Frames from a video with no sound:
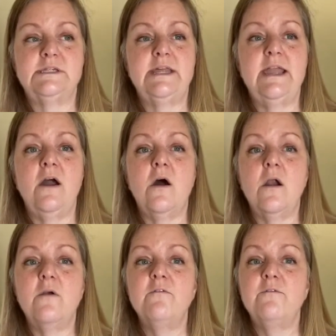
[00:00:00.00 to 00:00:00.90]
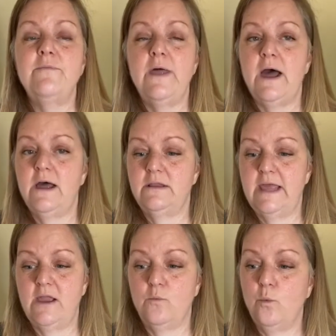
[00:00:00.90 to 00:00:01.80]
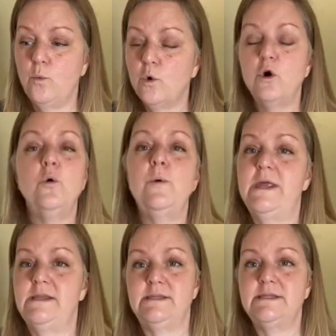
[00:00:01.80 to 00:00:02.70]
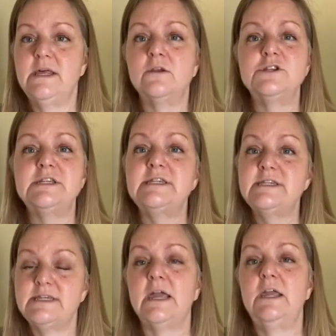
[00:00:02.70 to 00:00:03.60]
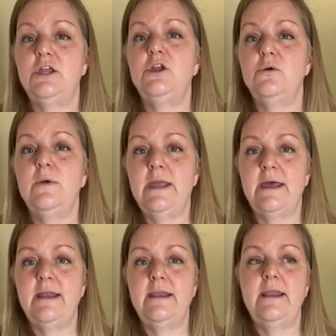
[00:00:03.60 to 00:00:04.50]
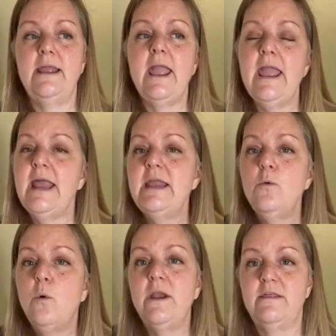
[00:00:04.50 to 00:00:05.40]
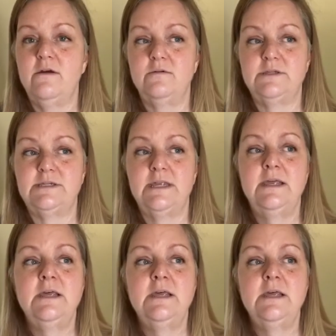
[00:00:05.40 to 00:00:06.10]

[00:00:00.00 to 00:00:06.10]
They are like whirlwinds that'll just suck you in, any one of those.